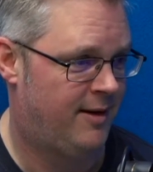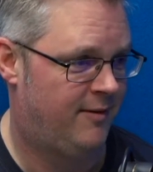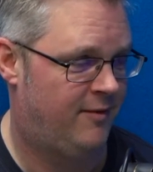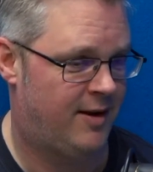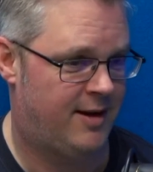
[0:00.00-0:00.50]

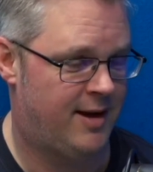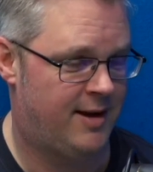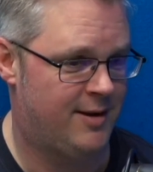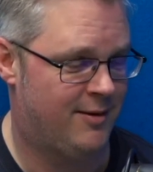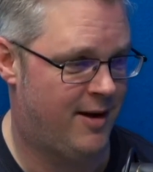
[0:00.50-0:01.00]

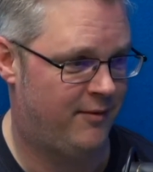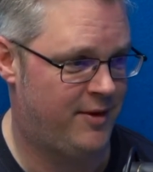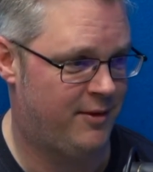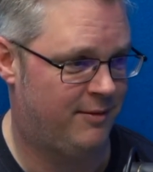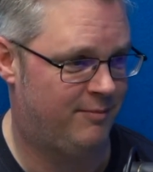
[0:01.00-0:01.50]
fucking you'll
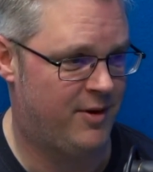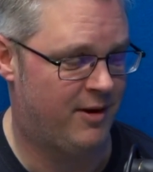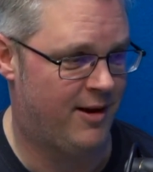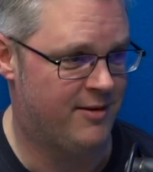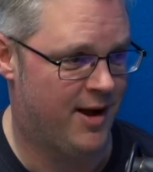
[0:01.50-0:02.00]

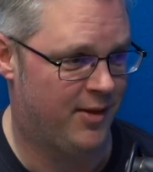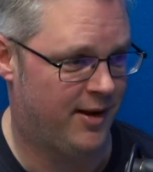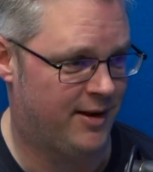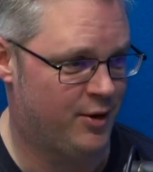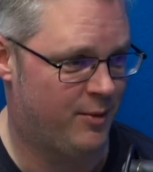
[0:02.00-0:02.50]
own
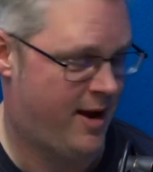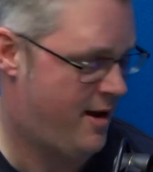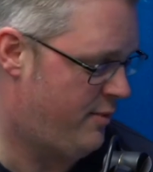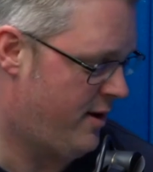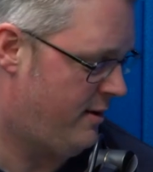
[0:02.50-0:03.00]
nothing and you'll be
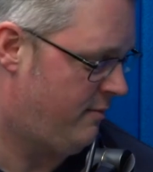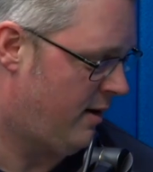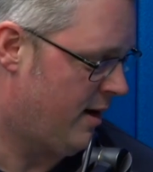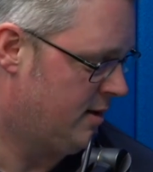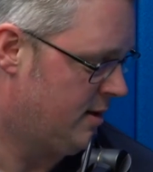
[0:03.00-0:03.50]
happy
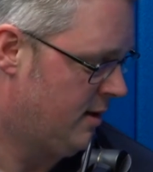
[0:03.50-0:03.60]
place.